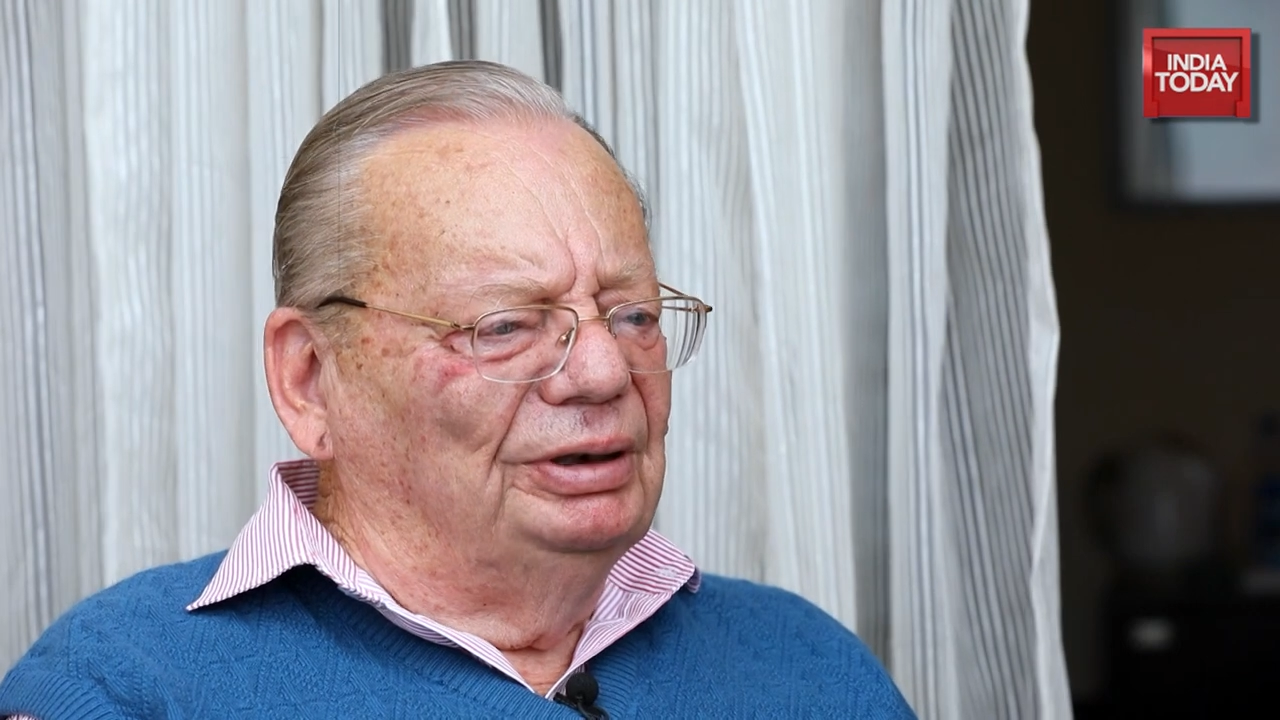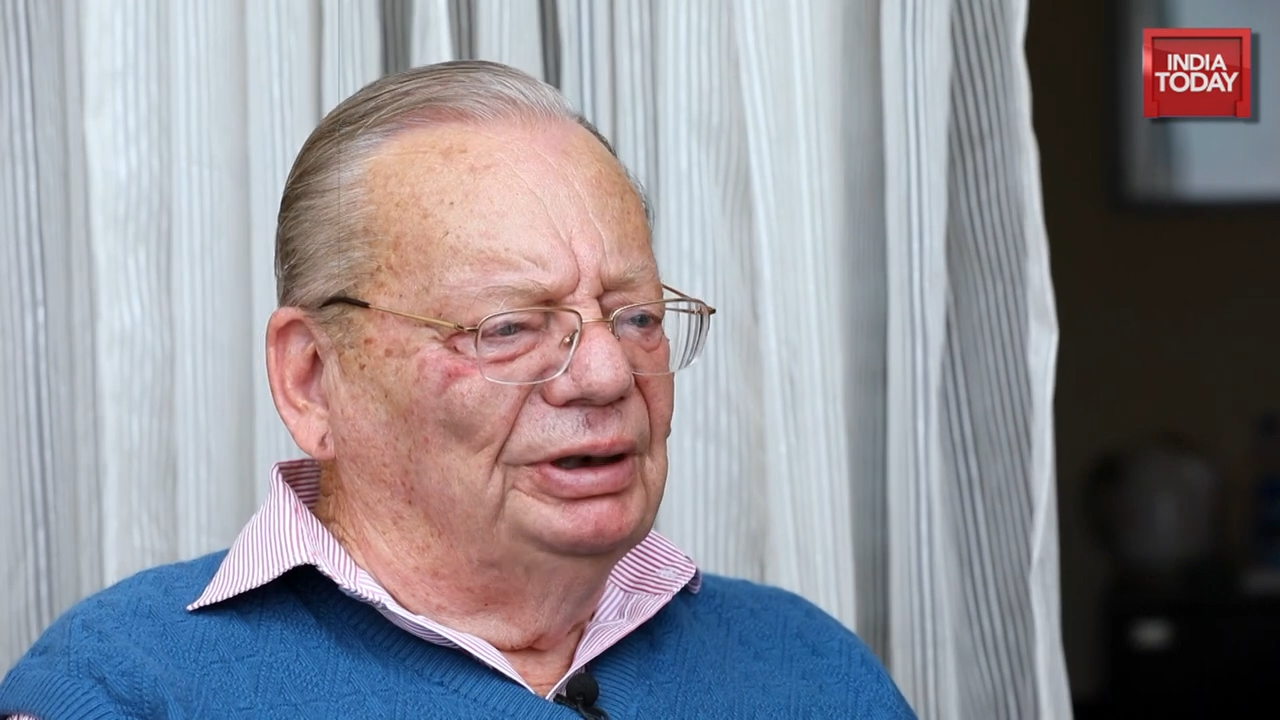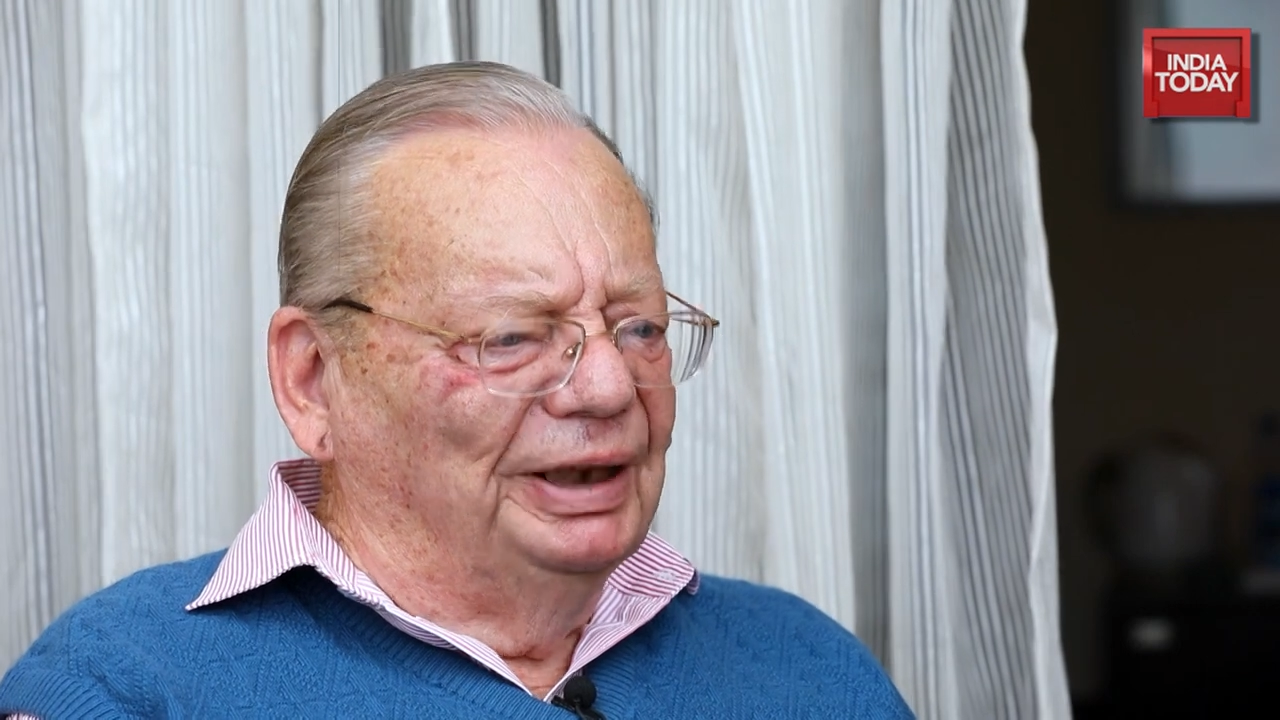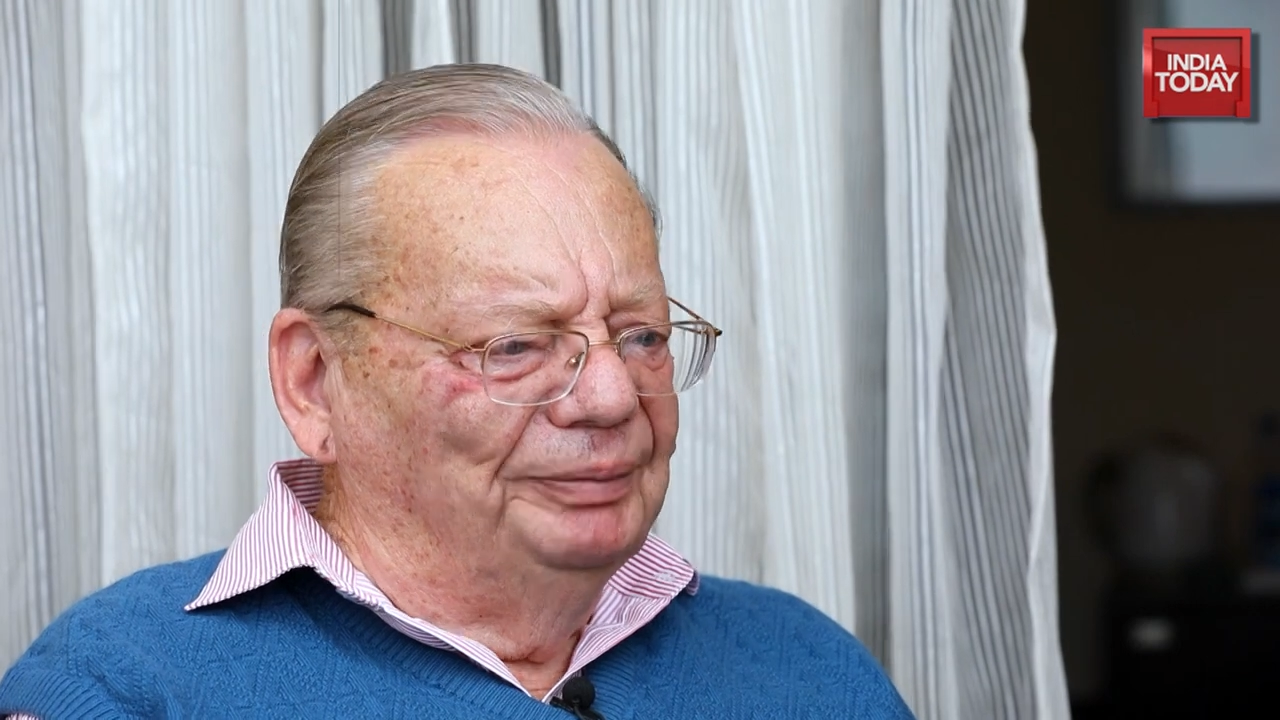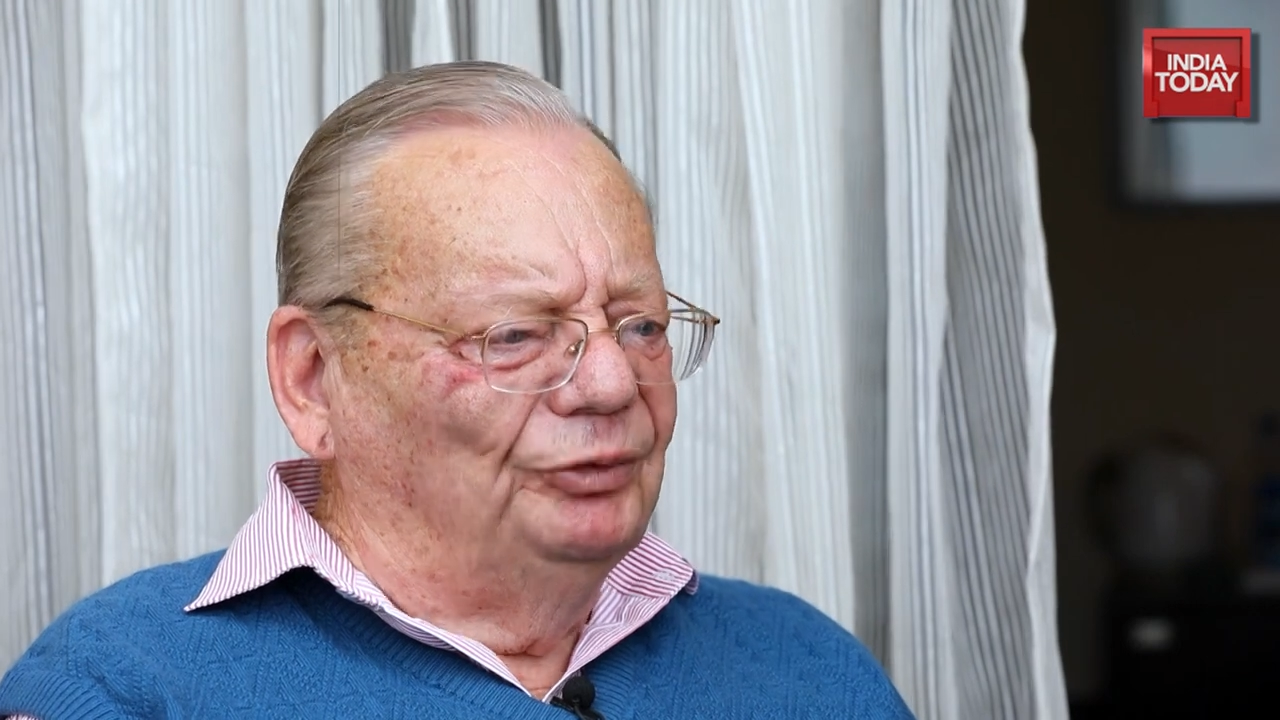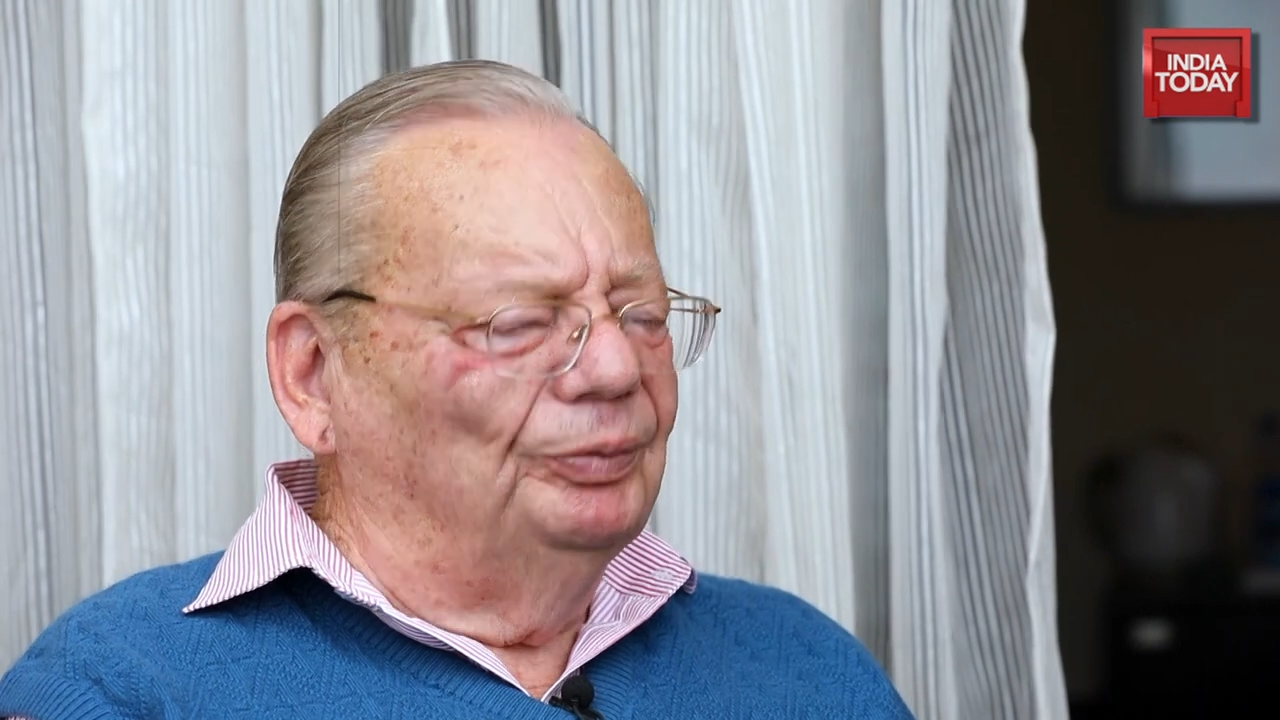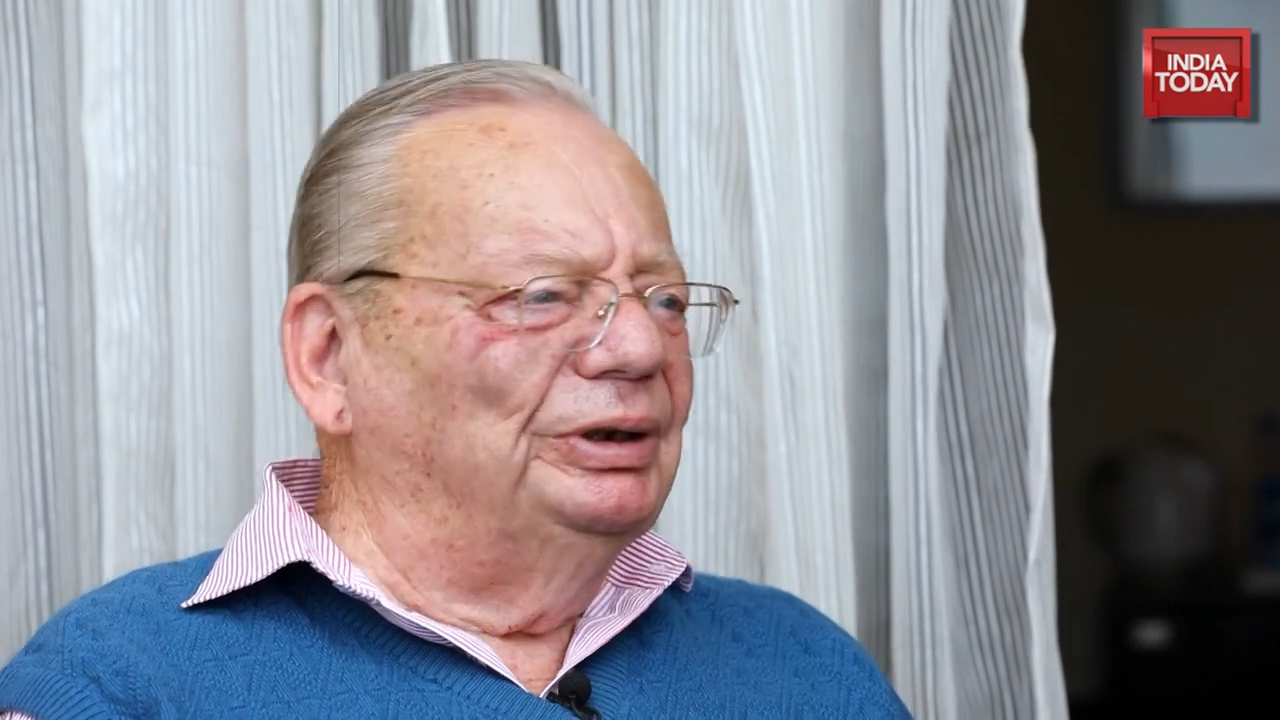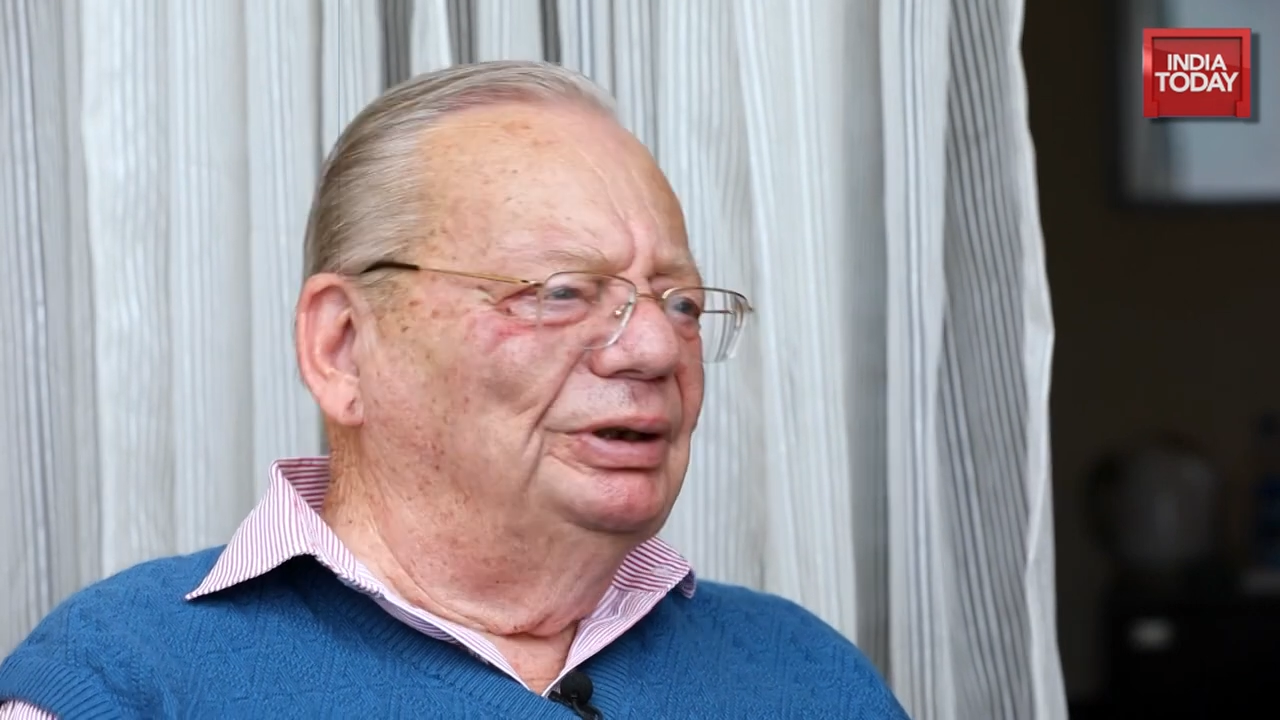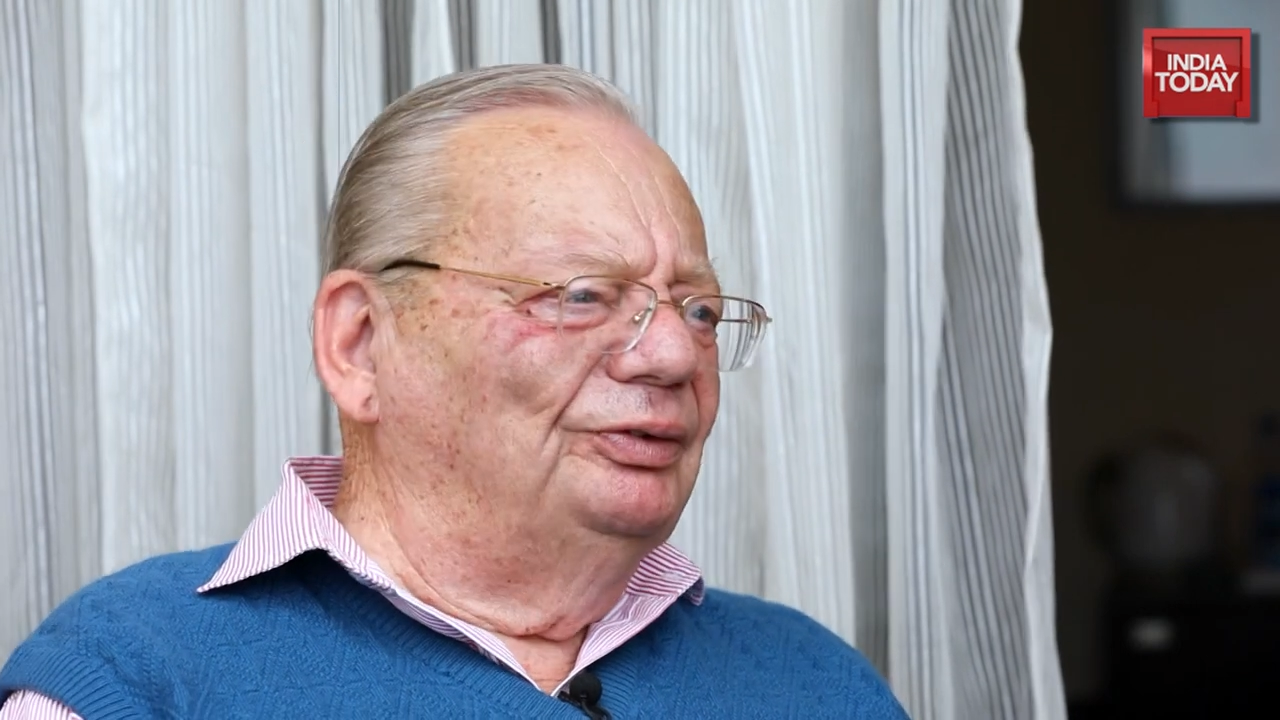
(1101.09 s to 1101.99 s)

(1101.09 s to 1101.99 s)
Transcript: times when